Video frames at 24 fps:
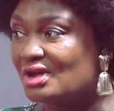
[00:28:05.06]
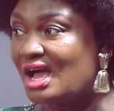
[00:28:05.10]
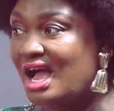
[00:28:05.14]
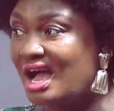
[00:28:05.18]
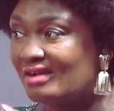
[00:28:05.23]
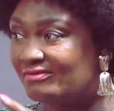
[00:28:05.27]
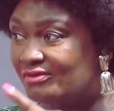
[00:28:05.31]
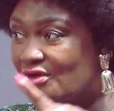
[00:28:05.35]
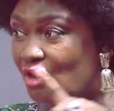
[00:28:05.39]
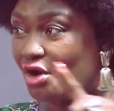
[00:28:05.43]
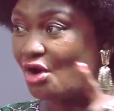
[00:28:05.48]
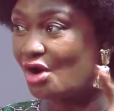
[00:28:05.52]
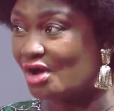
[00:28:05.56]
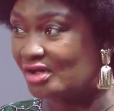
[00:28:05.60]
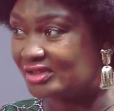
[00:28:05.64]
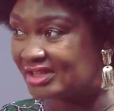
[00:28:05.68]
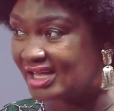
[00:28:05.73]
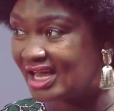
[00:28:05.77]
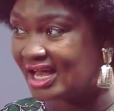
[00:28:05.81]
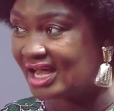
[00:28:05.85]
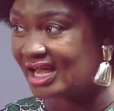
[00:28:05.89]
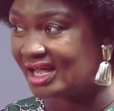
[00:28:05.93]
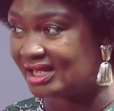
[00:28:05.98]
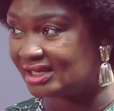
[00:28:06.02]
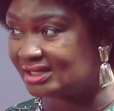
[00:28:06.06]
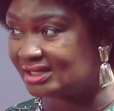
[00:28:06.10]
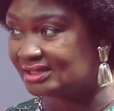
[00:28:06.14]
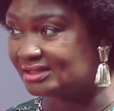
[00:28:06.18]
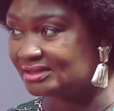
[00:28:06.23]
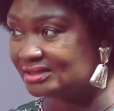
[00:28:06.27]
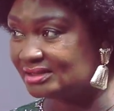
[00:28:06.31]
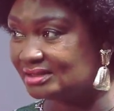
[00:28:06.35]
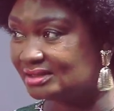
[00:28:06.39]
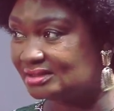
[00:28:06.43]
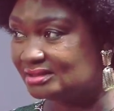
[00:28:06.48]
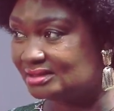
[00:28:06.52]
you have other
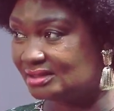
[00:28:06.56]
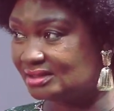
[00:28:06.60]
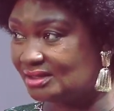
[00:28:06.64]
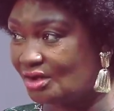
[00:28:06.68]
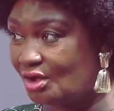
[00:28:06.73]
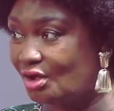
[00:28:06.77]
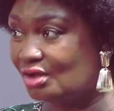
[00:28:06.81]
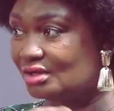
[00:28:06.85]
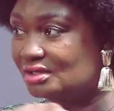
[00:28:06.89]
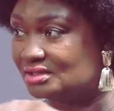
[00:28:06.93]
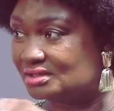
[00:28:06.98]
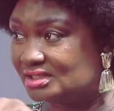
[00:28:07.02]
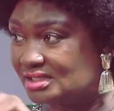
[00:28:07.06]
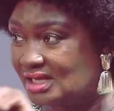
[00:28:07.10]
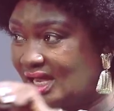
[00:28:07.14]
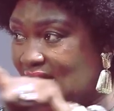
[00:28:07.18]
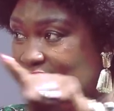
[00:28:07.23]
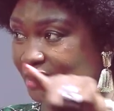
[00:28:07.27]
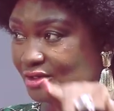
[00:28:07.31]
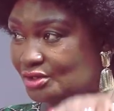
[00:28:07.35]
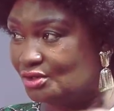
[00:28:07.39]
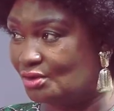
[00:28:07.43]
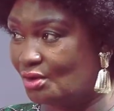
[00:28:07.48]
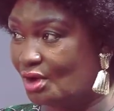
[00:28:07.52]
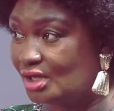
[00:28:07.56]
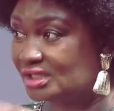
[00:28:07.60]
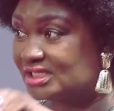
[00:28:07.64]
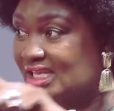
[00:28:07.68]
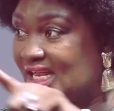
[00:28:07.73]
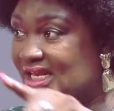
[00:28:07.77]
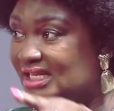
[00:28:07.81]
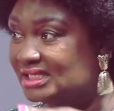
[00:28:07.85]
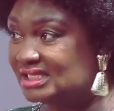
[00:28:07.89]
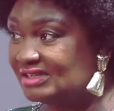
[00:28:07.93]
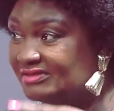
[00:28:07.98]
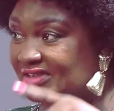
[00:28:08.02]

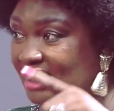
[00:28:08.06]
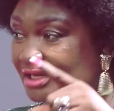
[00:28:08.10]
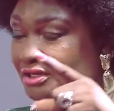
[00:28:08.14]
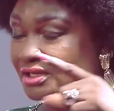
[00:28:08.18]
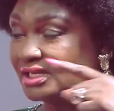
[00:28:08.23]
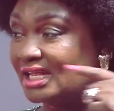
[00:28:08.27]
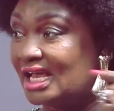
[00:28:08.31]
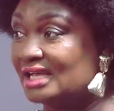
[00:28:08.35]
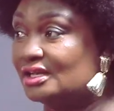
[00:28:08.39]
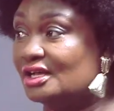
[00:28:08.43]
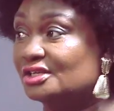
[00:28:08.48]
alternatives and all that,